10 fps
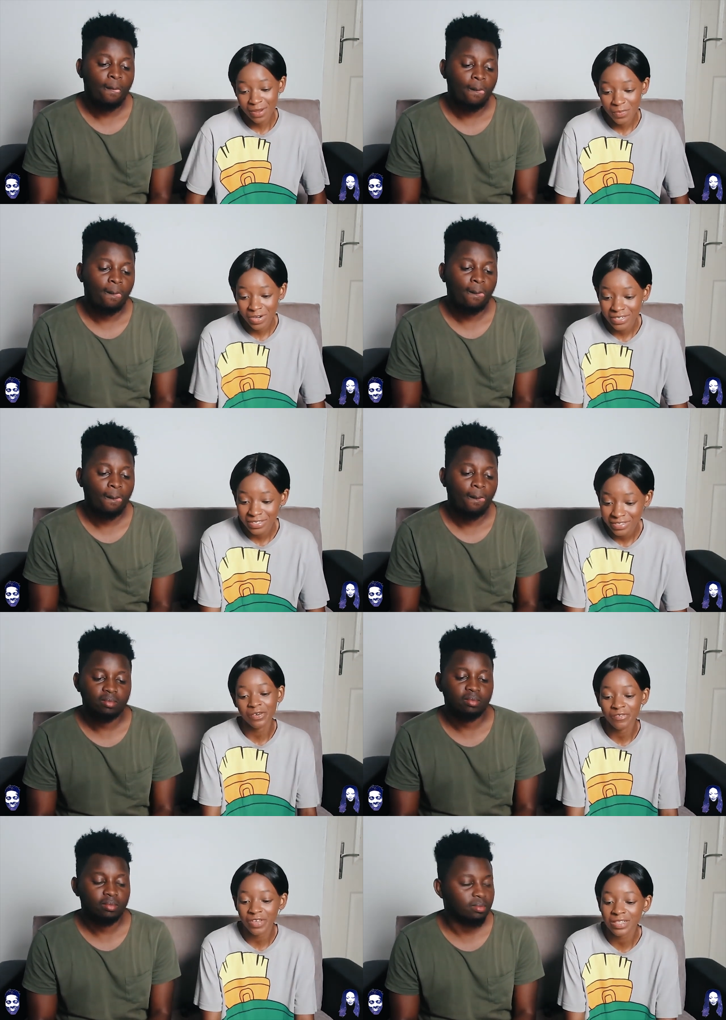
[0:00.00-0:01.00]
Speaker 1: someone
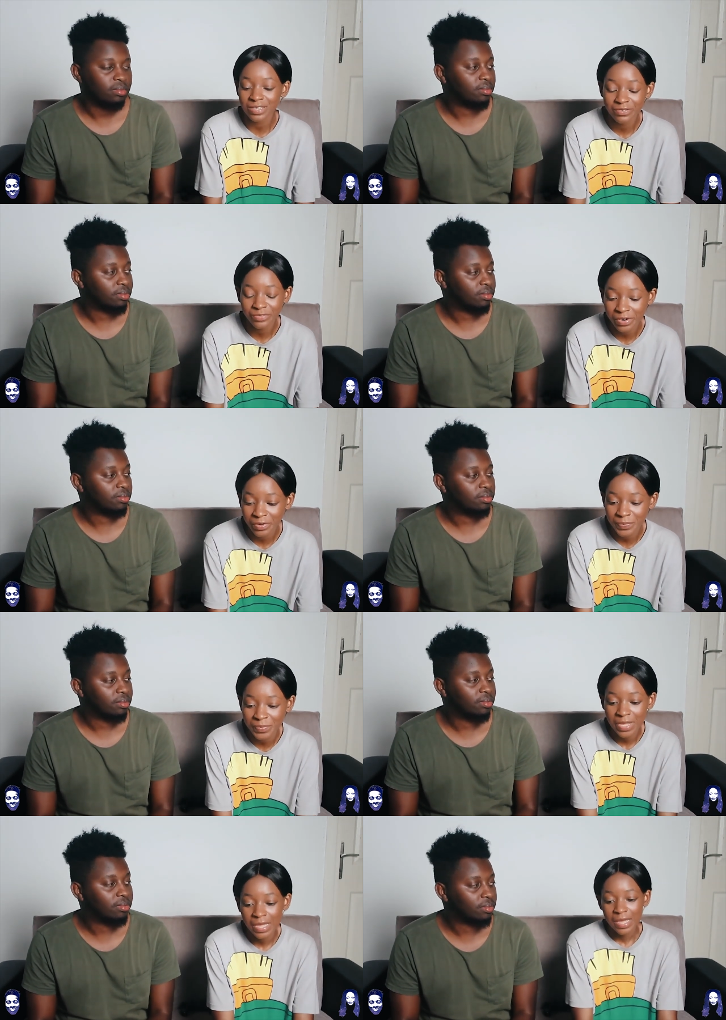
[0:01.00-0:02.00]
converting from
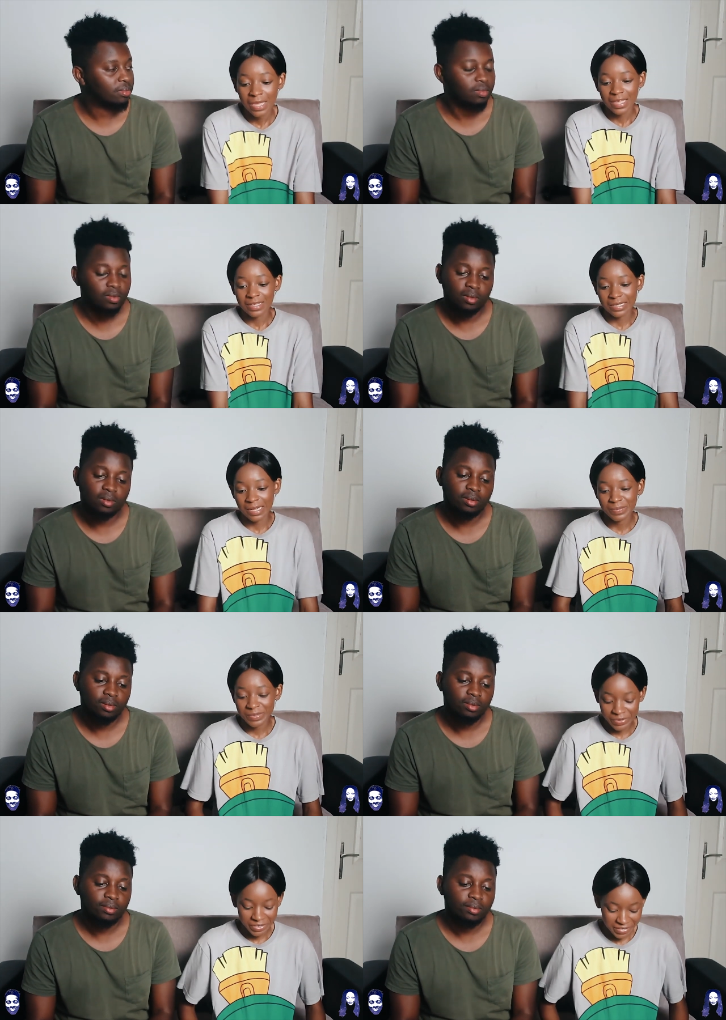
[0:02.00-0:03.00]
Islam
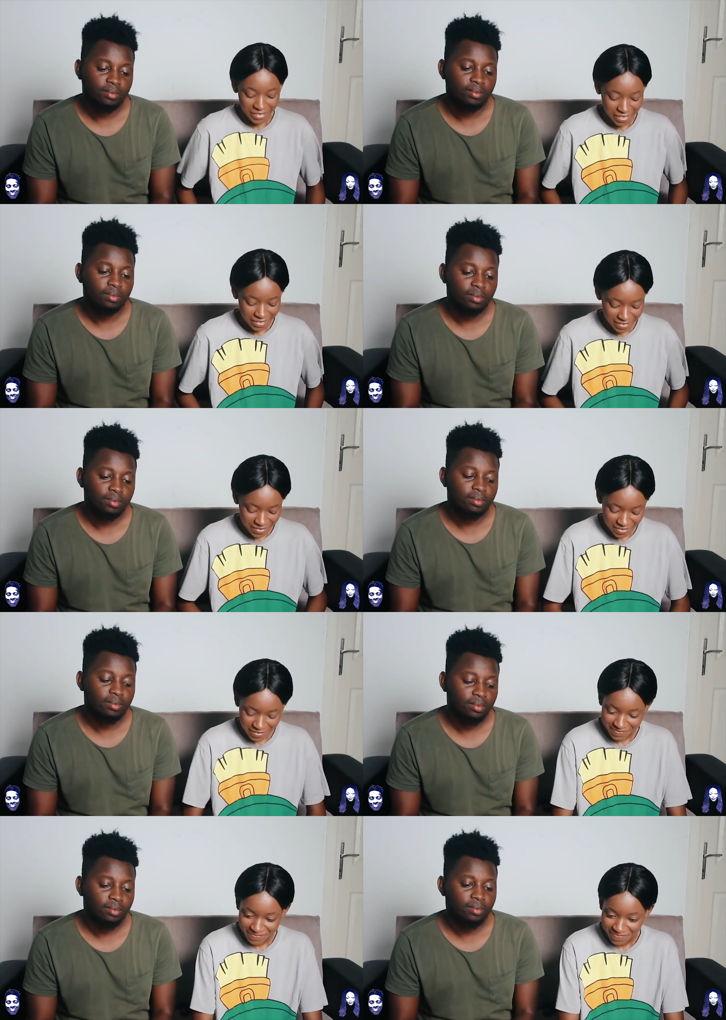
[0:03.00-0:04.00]
to Christianity.
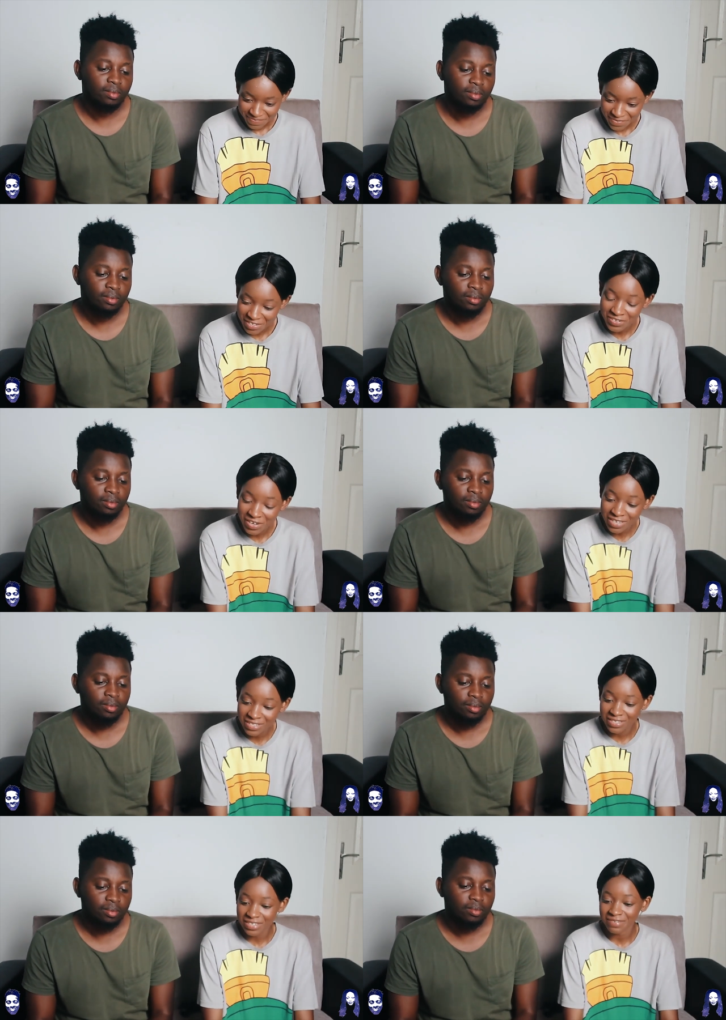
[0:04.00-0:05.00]
It's
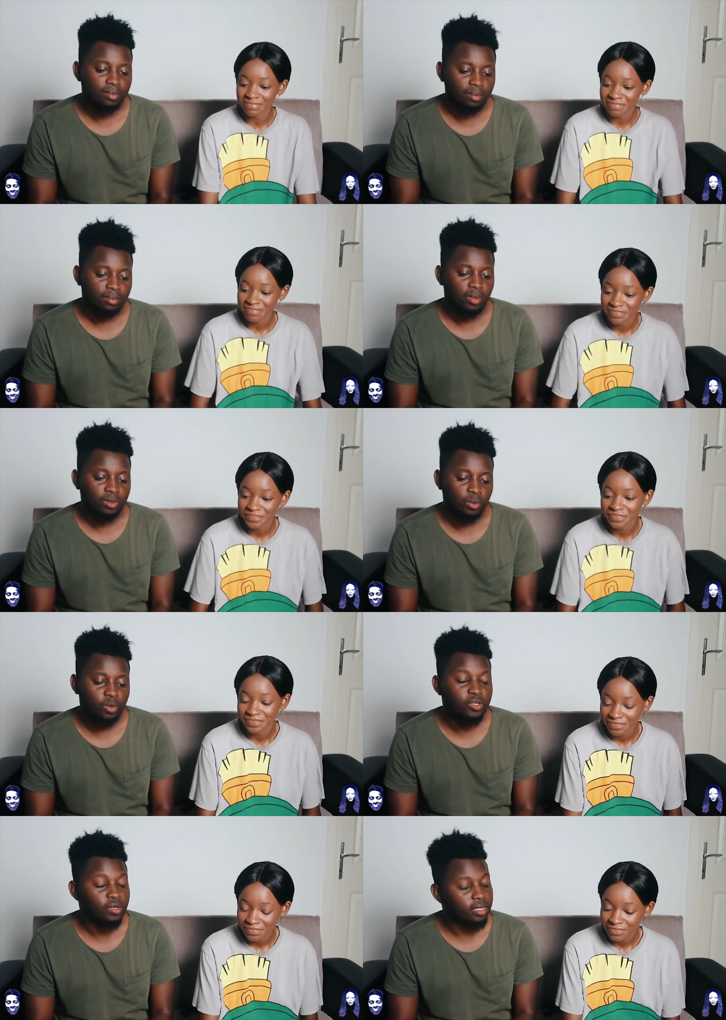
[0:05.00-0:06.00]
interesting.
Speaker 2: So
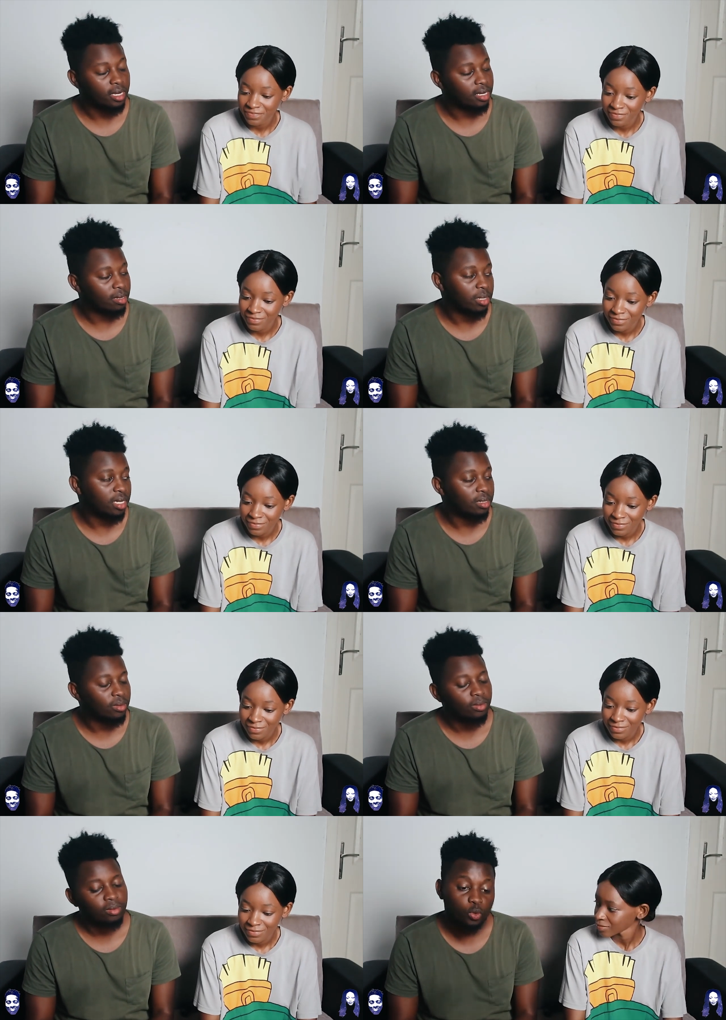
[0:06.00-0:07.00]
what's your take on it?
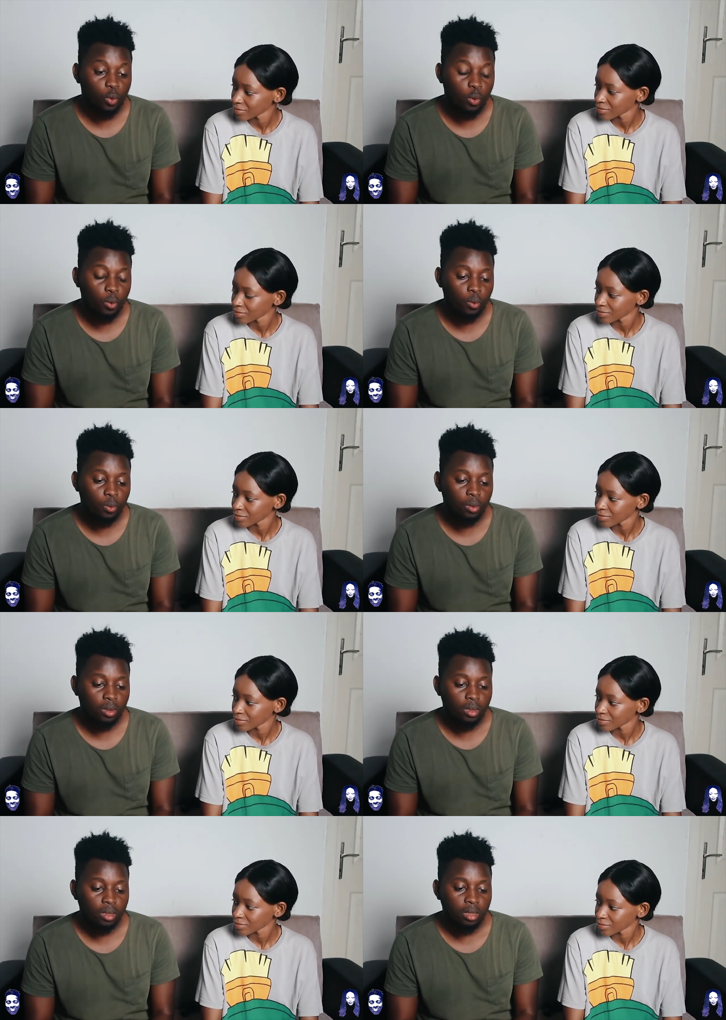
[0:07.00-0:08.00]
So,
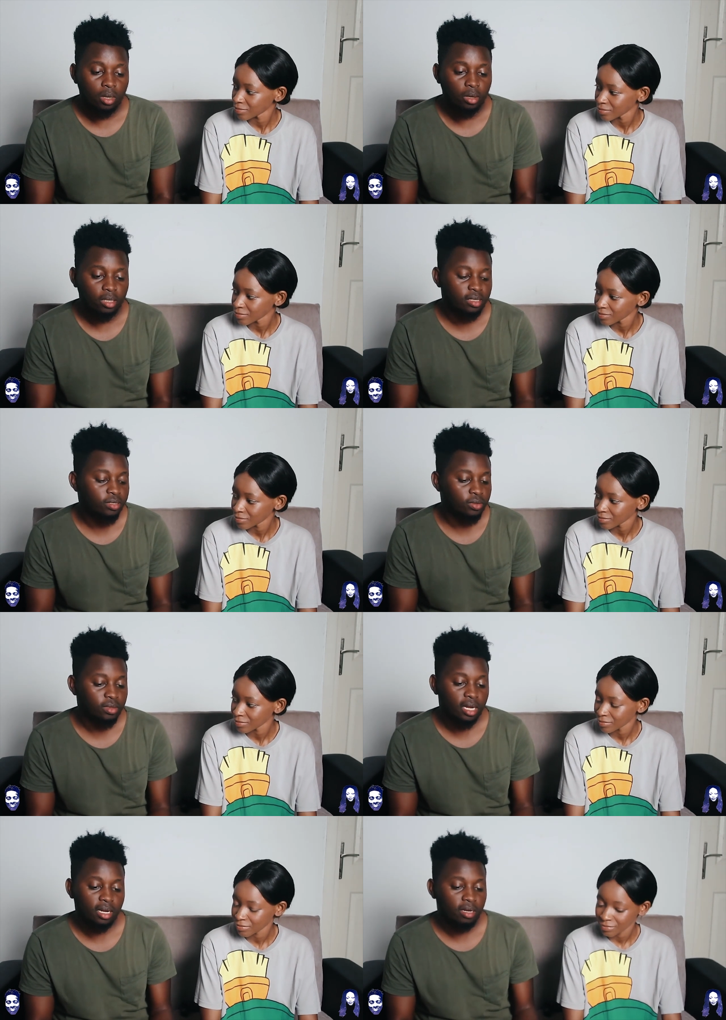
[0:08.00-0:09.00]
okay, since you
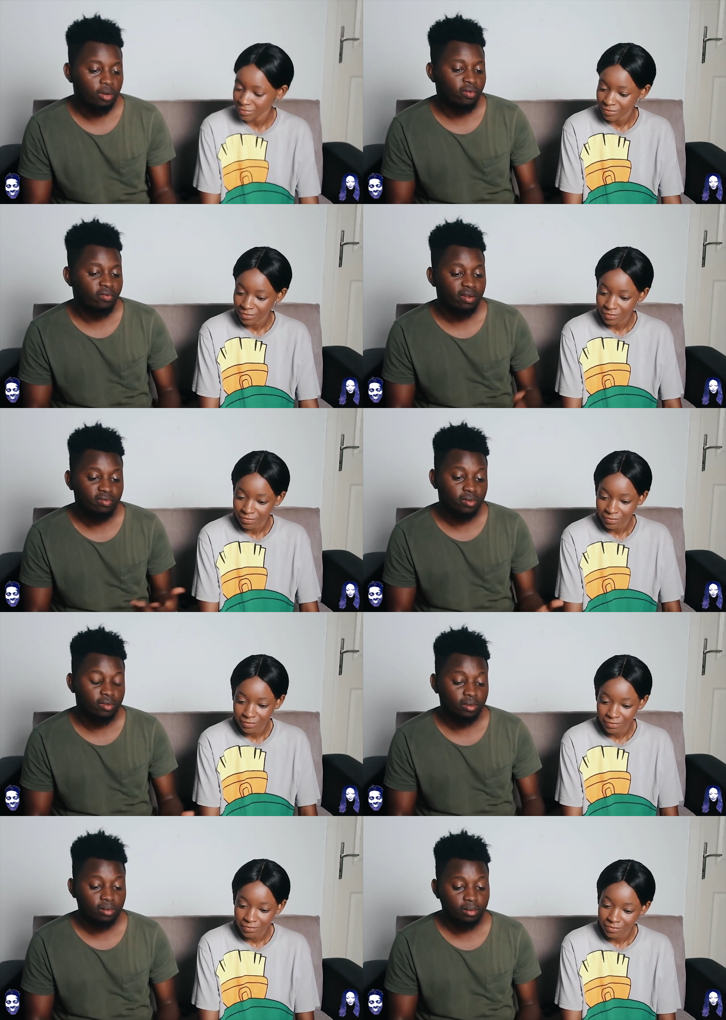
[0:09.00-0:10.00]
say you've
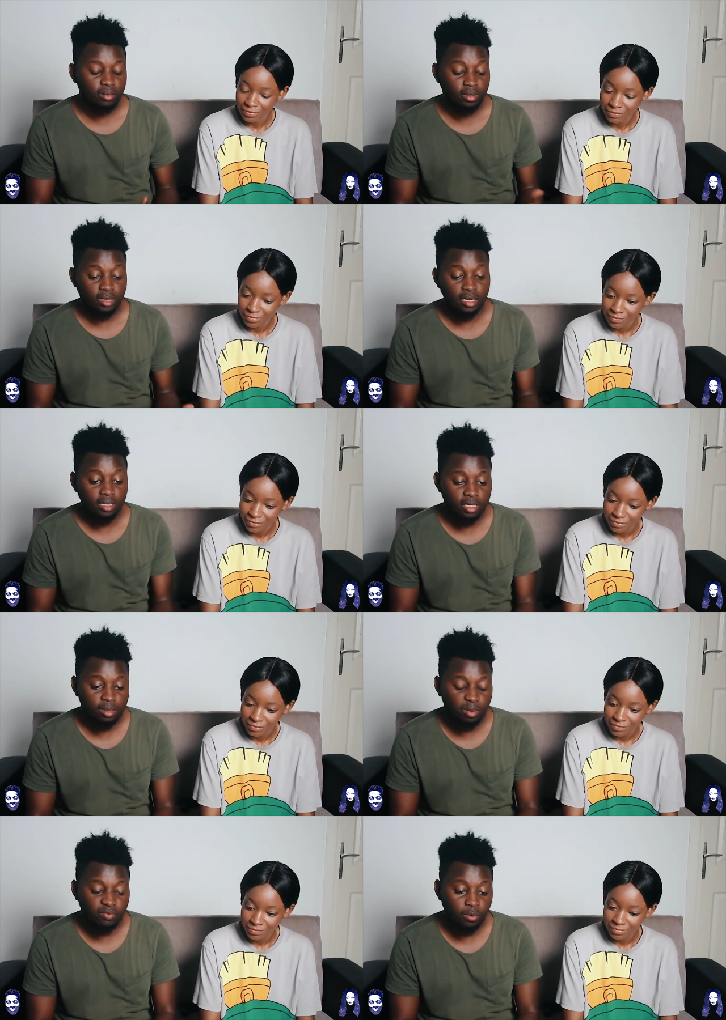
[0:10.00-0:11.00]
never seen
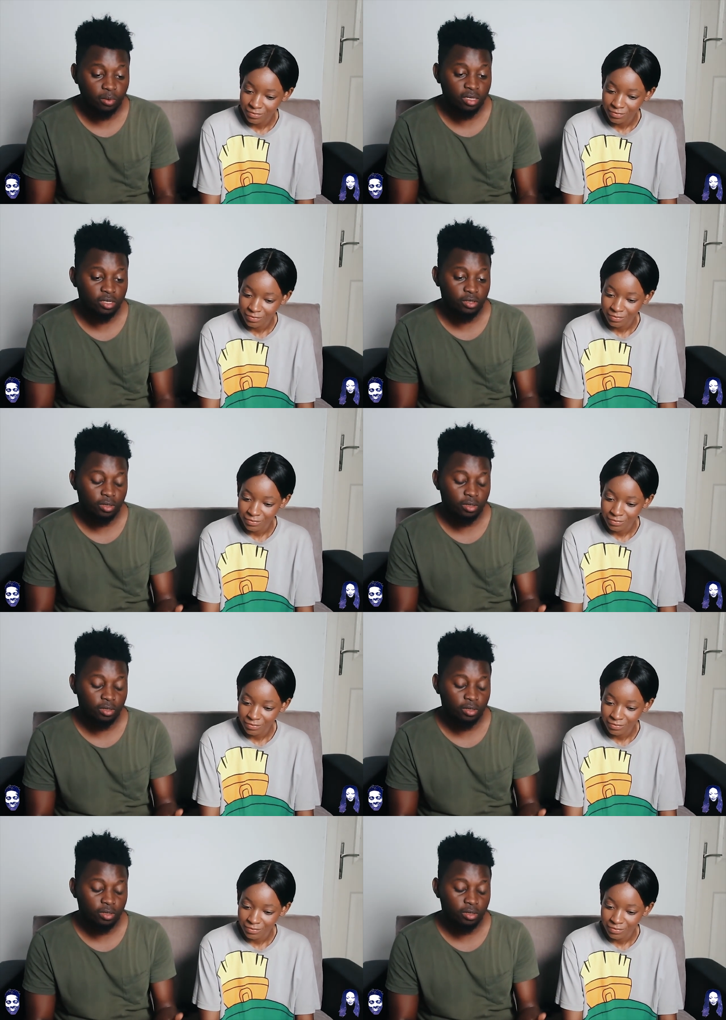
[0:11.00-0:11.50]
this before, this